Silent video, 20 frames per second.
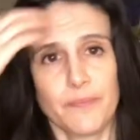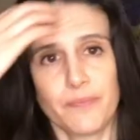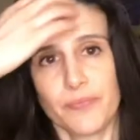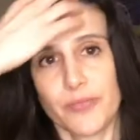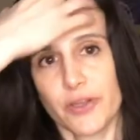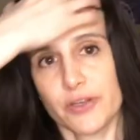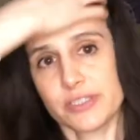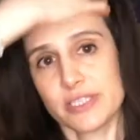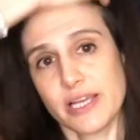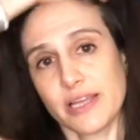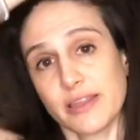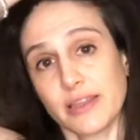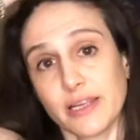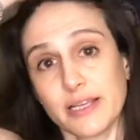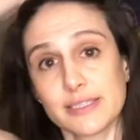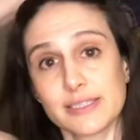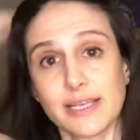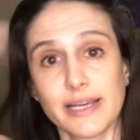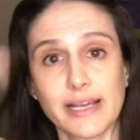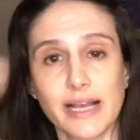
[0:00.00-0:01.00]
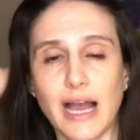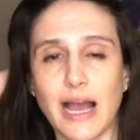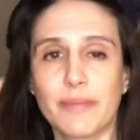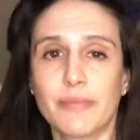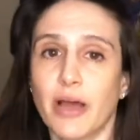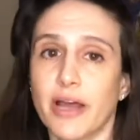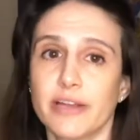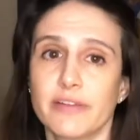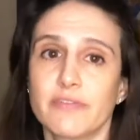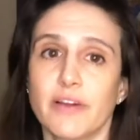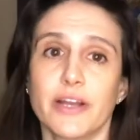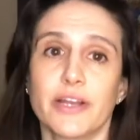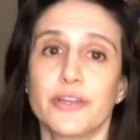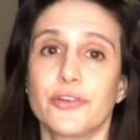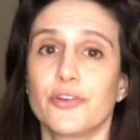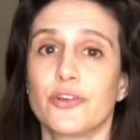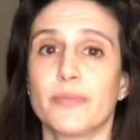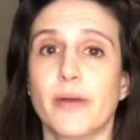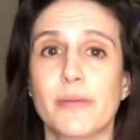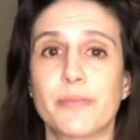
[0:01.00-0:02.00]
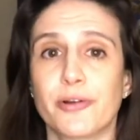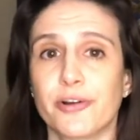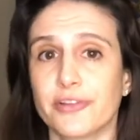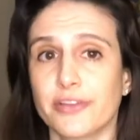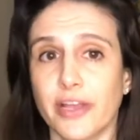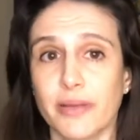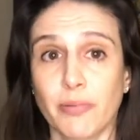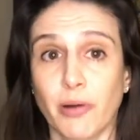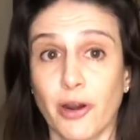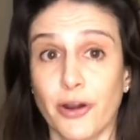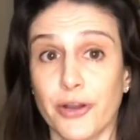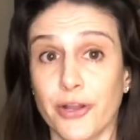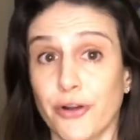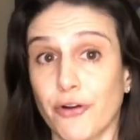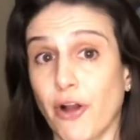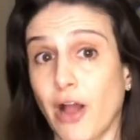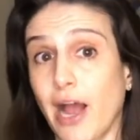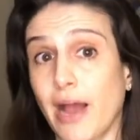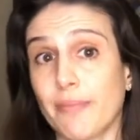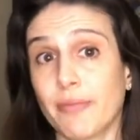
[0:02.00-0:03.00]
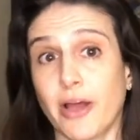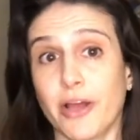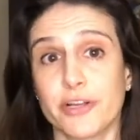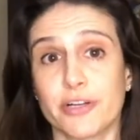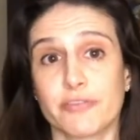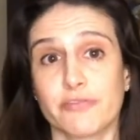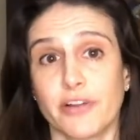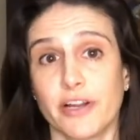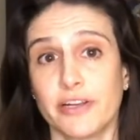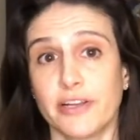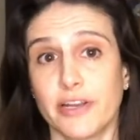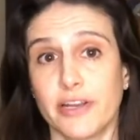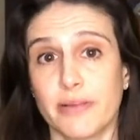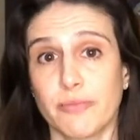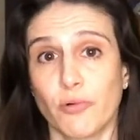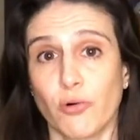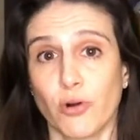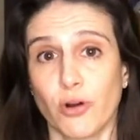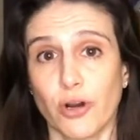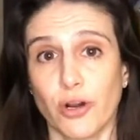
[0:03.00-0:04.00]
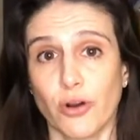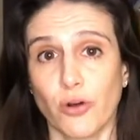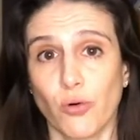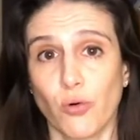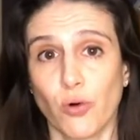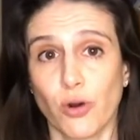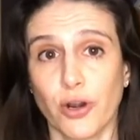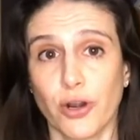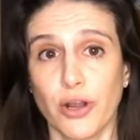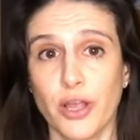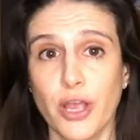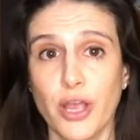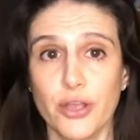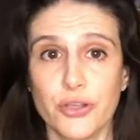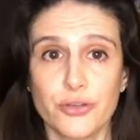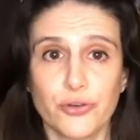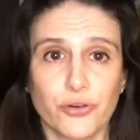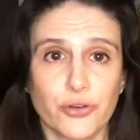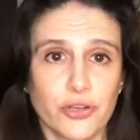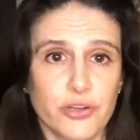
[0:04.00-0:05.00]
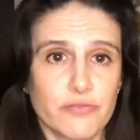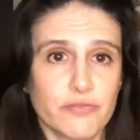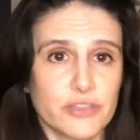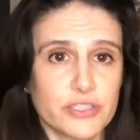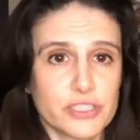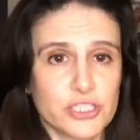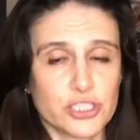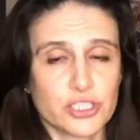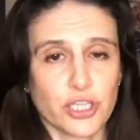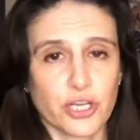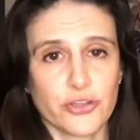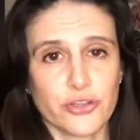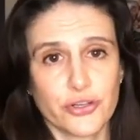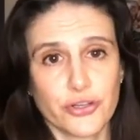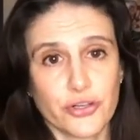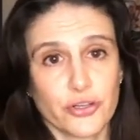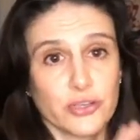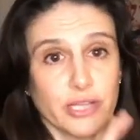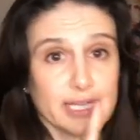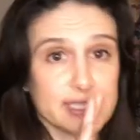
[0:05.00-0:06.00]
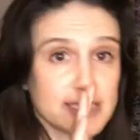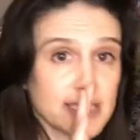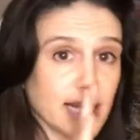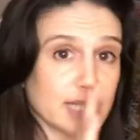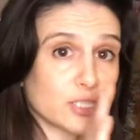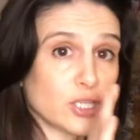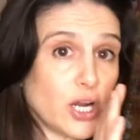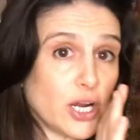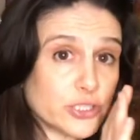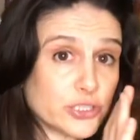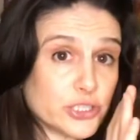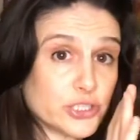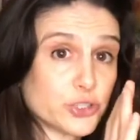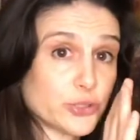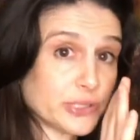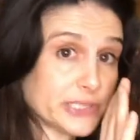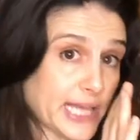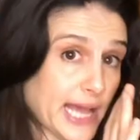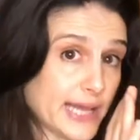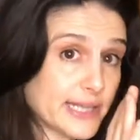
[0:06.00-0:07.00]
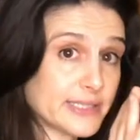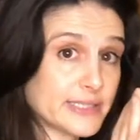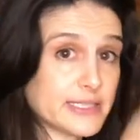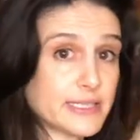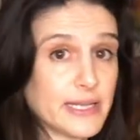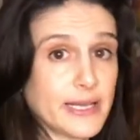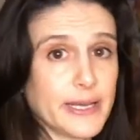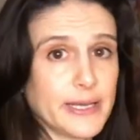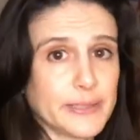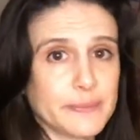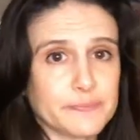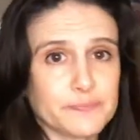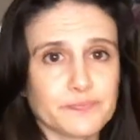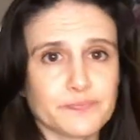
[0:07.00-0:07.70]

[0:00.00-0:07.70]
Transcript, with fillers: they'll say things like, I'm not inviting you to my birthday party, or I'm not your friend anymore, or you'll convince each other, you know, let's not talk to Jordana today.